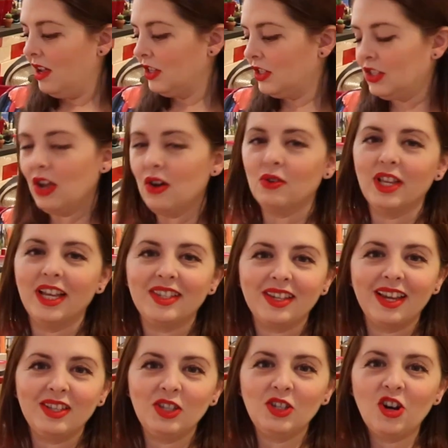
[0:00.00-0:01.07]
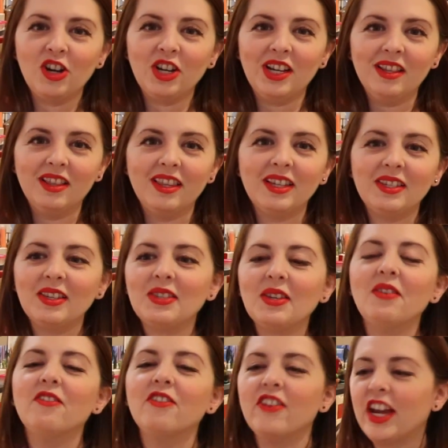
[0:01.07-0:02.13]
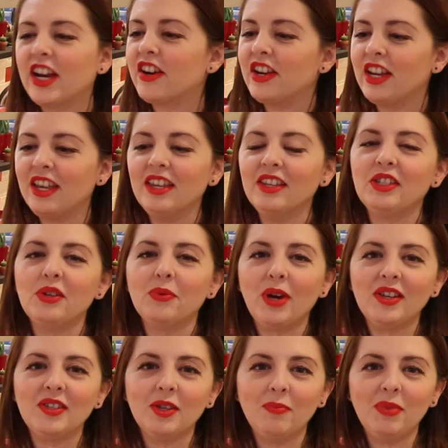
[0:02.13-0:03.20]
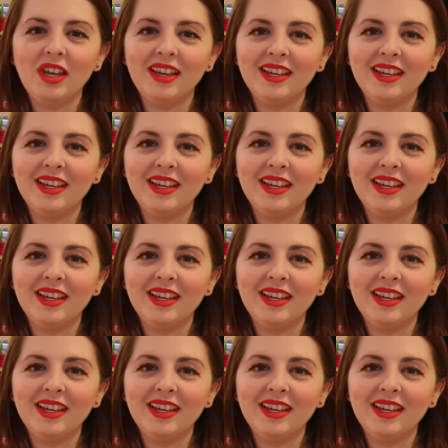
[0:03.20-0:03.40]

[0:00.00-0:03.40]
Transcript: So let's get started. This is a very easy recipe.